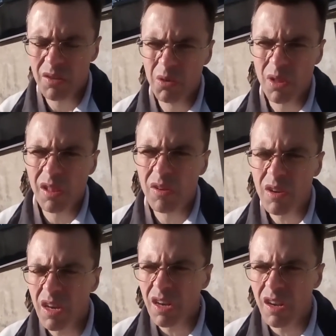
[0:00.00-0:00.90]
good
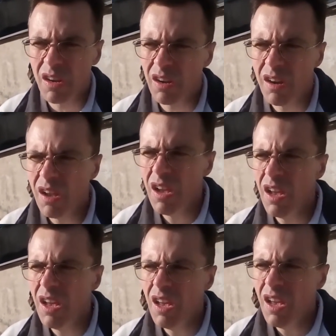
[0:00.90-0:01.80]
looking and
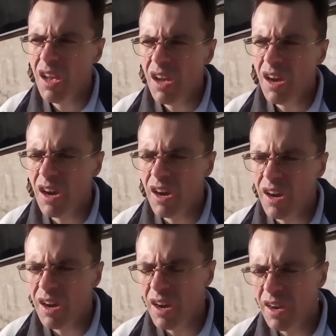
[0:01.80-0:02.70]

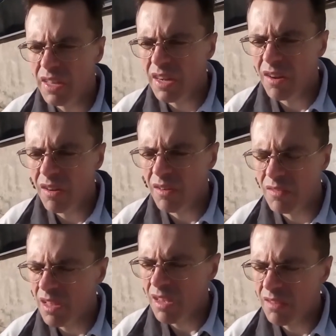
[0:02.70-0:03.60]
uh, you know,